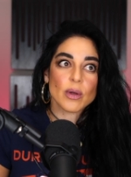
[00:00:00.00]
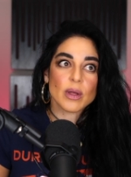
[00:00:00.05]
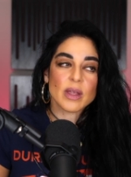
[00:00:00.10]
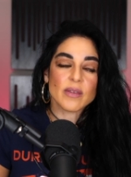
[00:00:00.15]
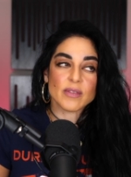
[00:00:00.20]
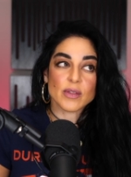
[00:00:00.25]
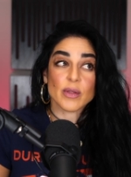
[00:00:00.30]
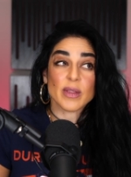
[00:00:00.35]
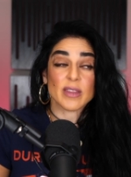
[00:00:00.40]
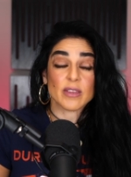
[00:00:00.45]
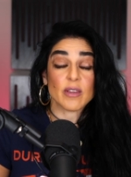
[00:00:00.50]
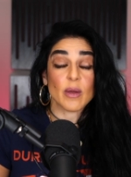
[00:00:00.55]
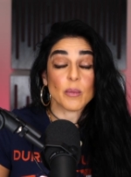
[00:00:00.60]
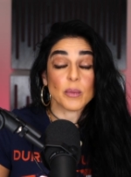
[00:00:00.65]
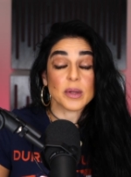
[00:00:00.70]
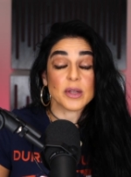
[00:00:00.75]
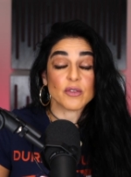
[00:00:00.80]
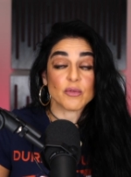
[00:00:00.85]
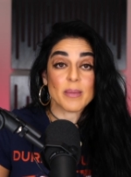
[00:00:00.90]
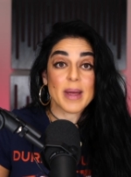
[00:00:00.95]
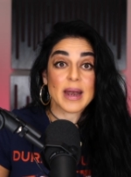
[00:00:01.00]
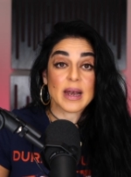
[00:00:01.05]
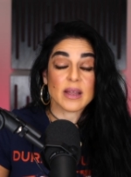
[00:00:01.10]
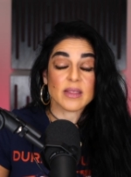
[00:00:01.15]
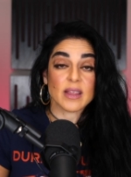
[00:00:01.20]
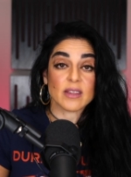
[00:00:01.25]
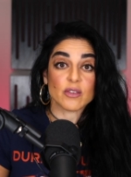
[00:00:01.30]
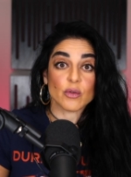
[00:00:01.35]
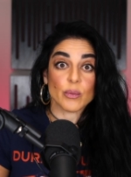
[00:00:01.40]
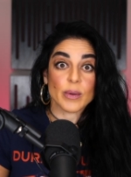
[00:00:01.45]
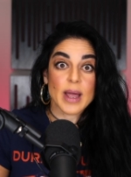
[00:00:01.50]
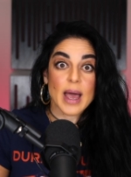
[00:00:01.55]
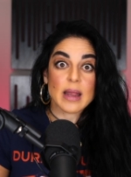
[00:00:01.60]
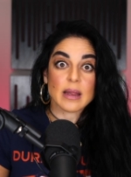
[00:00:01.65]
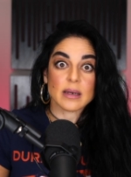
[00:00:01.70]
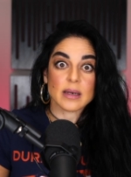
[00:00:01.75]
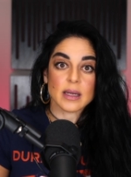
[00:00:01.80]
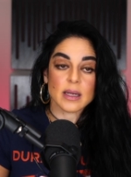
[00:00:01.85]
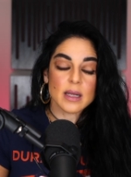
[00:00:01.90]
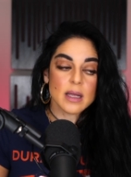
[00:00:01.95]
even though that's not really dramatic, that's a
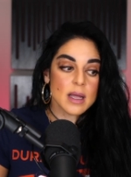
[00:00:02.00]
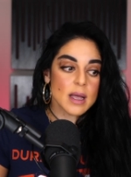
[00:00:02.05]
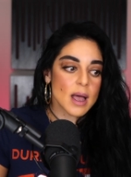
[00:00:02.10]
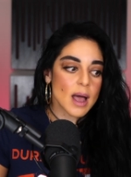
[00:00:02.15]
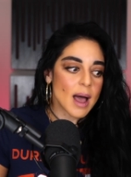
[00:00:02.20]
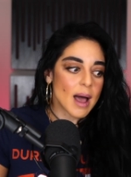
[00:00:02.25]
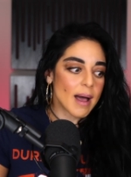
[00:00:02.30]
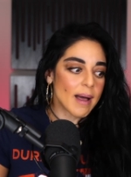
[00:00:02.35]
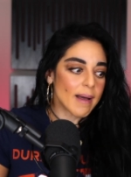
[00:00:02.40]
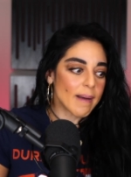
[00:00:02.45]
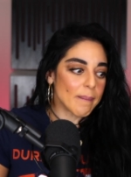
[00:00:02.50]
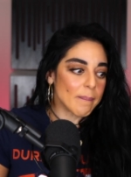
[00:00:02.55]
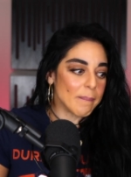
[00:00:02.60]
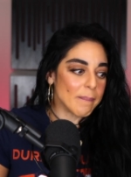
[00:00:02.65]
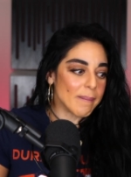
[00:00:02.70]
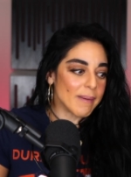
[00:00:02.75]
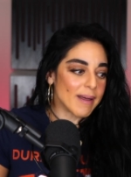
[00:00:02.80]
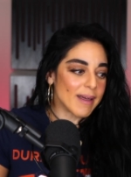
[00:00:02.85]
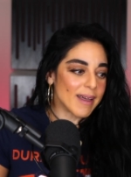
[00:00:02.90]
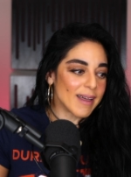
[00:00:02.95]
reality. Um,